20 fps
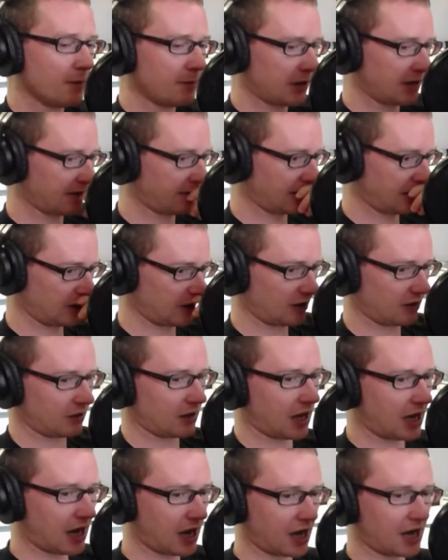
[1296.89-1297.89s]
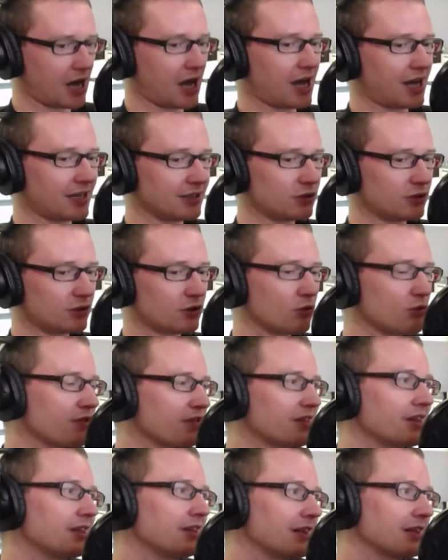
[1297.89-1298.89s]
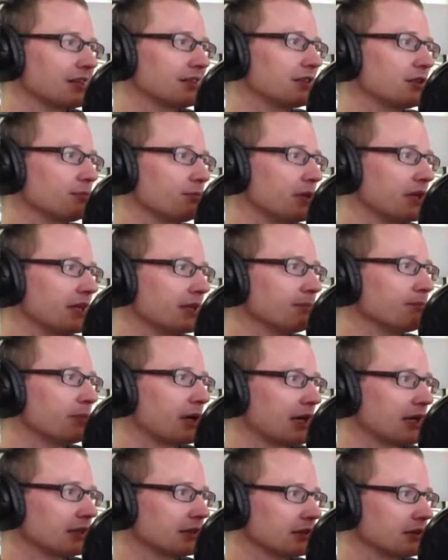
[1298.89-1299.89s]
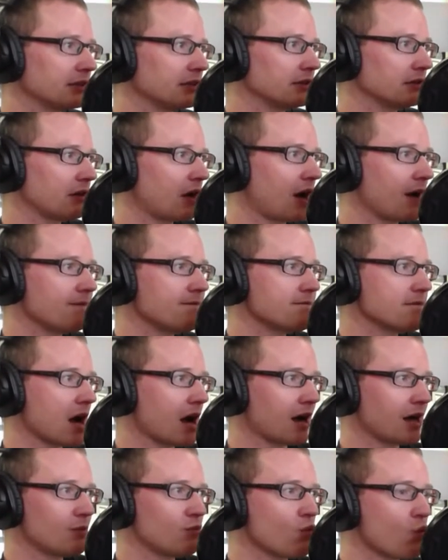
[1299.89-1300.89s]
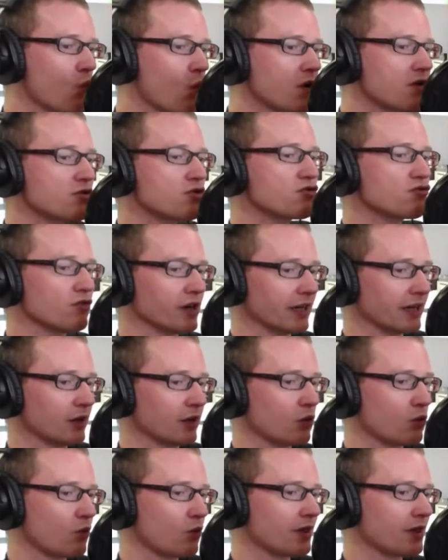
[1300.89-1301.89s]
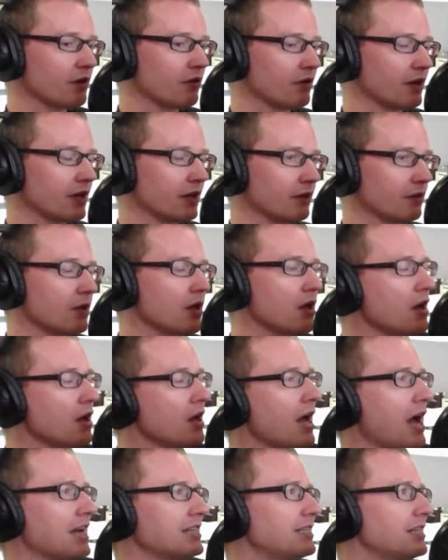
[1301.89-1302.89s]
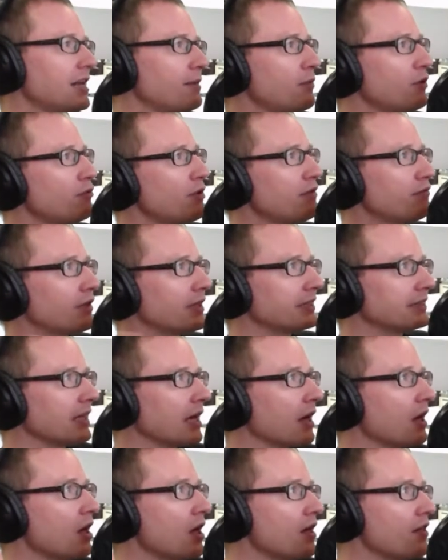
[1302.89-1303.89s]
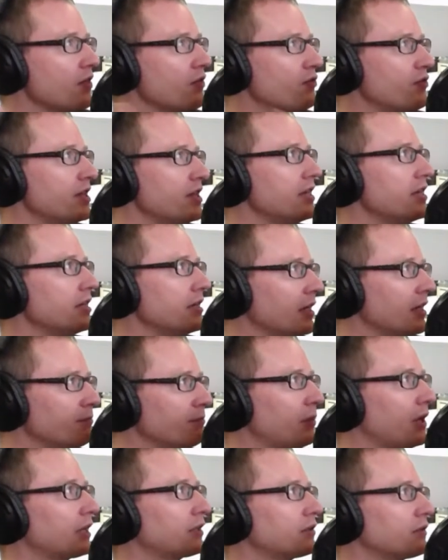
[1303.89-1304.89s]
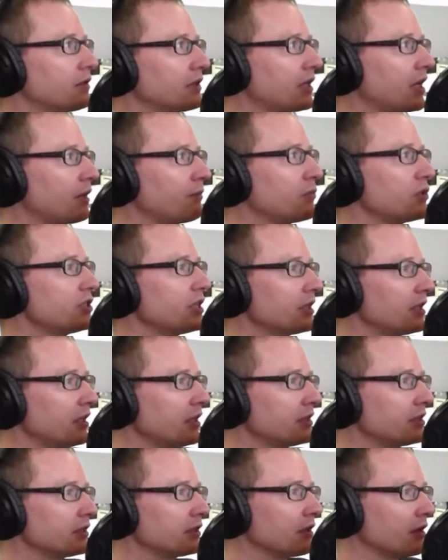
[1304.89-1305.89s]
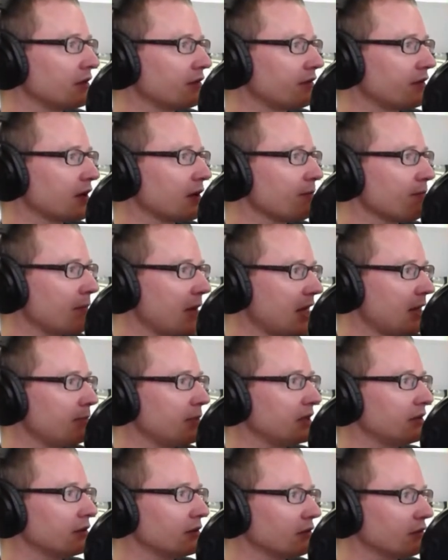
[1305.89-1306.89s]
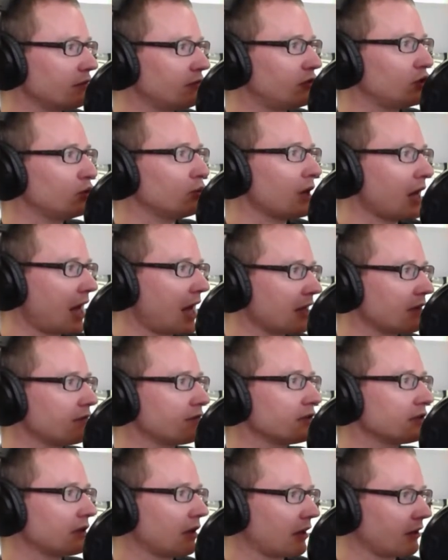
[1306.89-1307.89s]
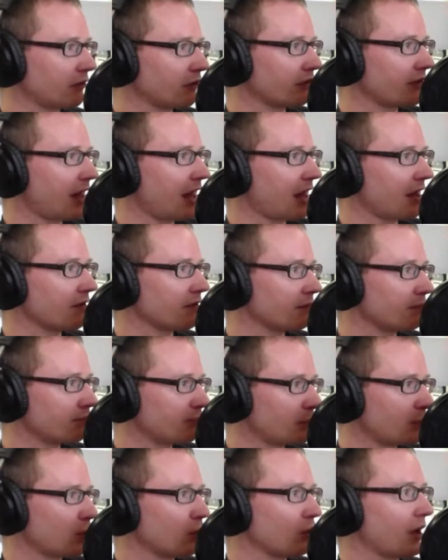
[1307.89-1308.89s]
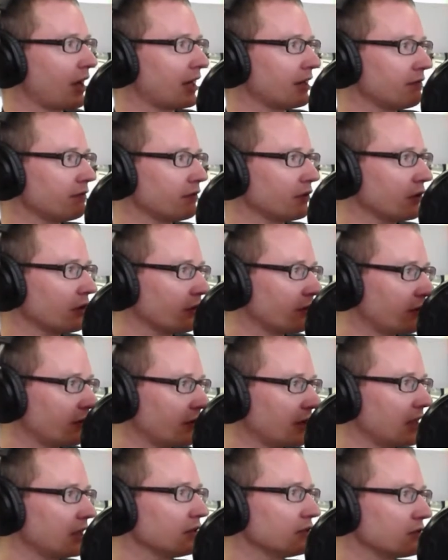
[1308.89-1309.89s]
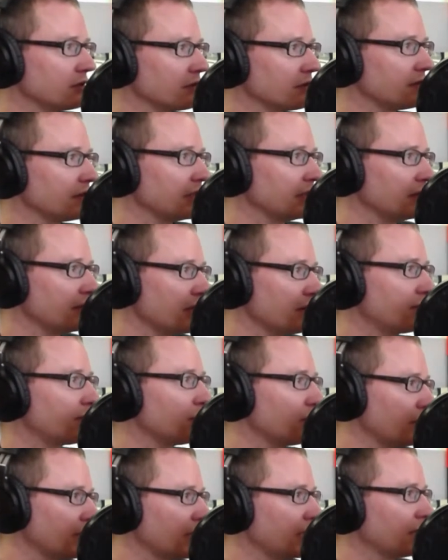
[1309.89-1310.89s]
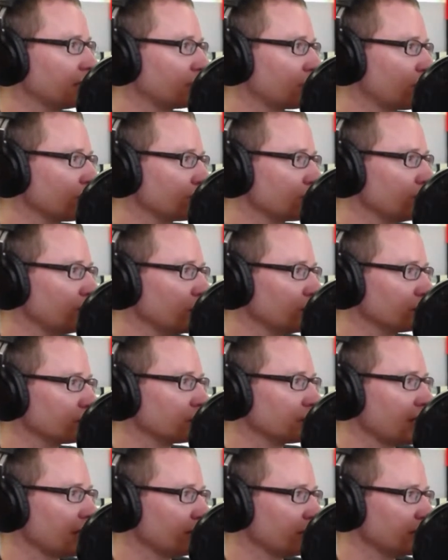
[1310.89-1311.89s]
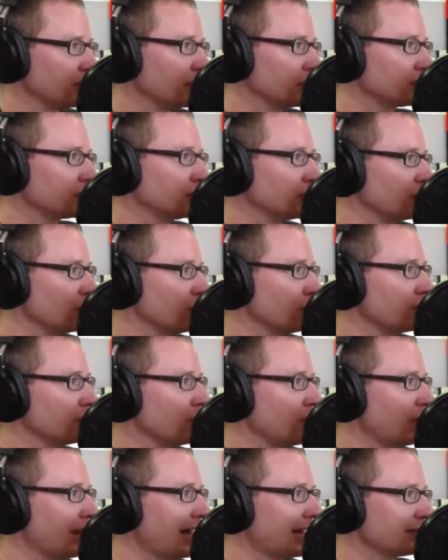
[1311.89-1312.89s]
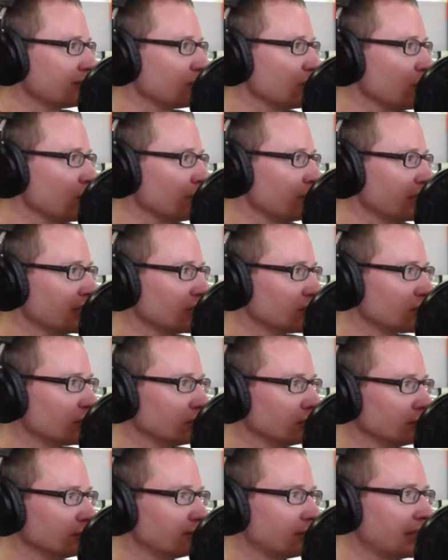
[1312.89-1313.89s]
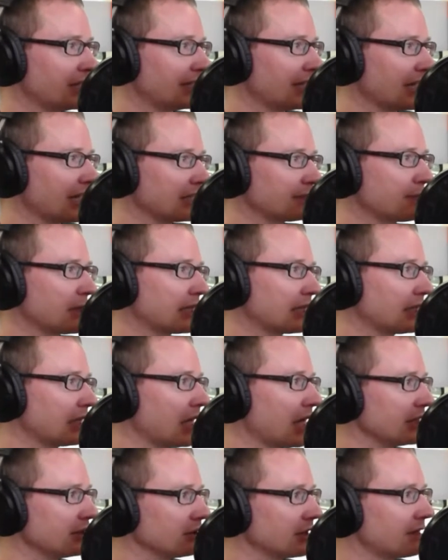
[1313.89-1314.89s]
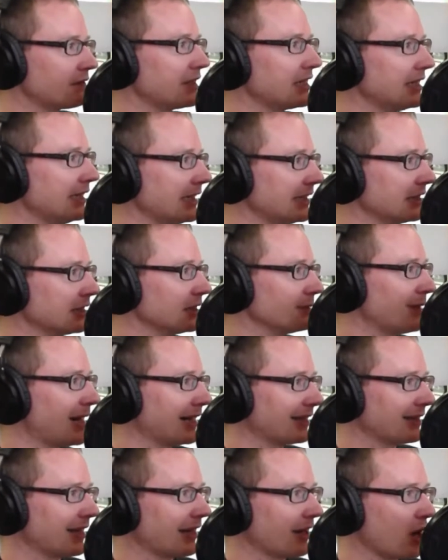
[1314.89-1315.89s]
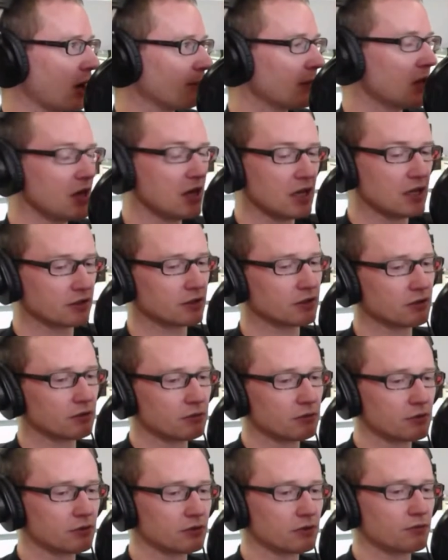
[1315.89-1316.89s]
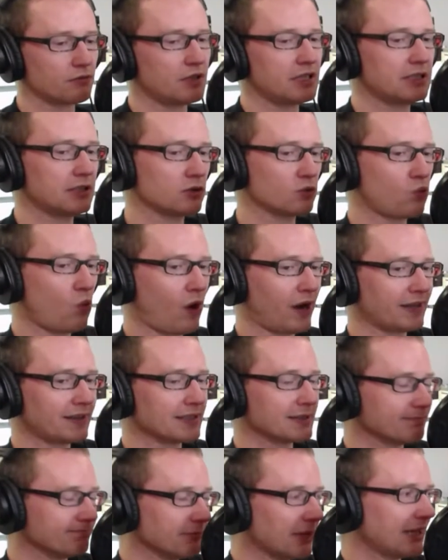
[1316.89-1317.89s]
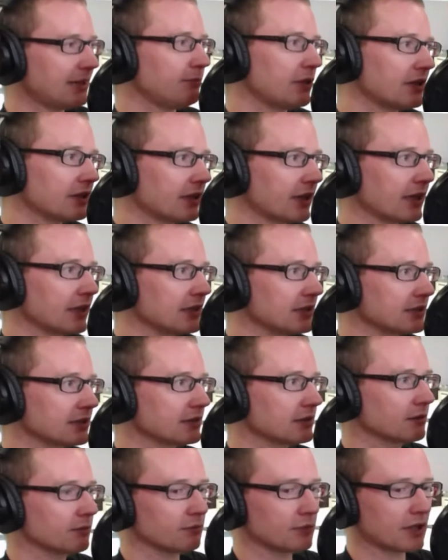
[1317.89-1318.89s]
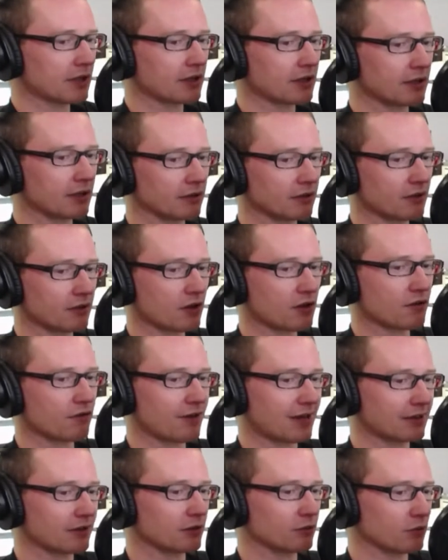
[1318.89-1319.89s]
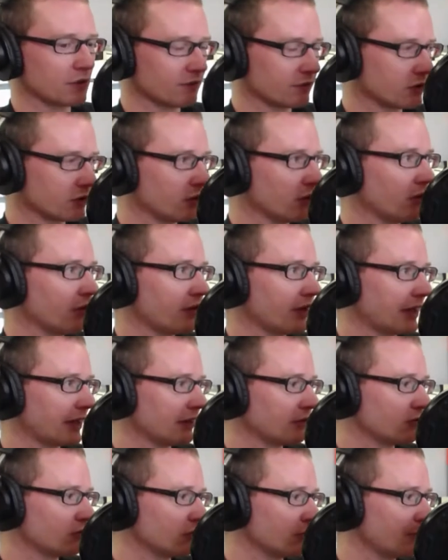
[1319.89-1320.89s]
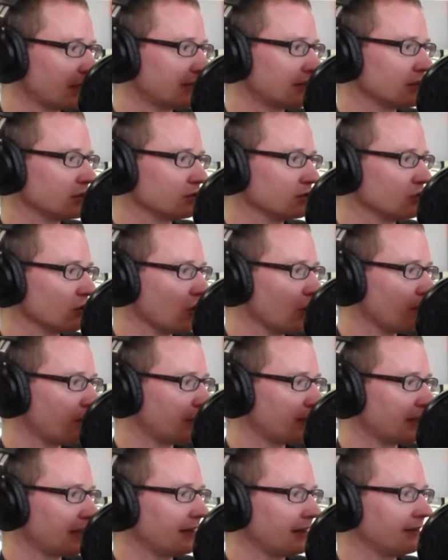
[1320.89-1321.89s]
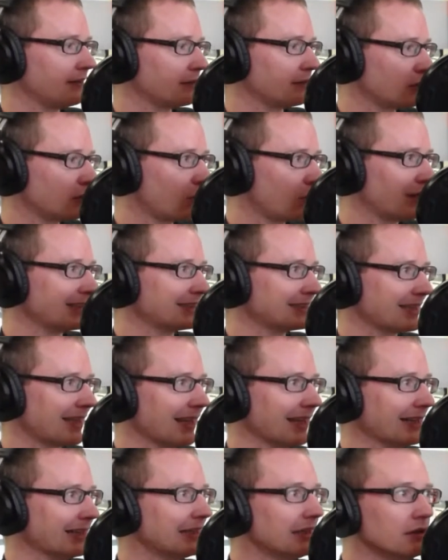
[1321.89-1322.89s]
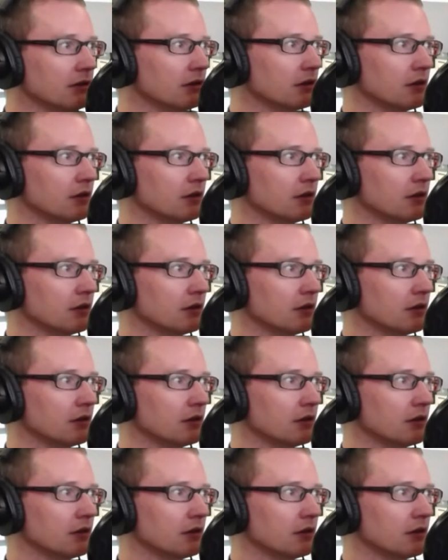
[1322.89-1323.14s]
But I think I don't think that's the big impact here. I'm wondering whether it actually, let me rephrase that. The impact of the Cambridge Analytica affair may be that fewer advertisers have put adverts into the feed, and therefore it contributes to that reduction in overall ads that are being shown. But again, I speculate. I don't have any data to back that up. So there's all sorts of reasons why this might be the case. But I think the fact that we've got that dramatic drop is quite telling.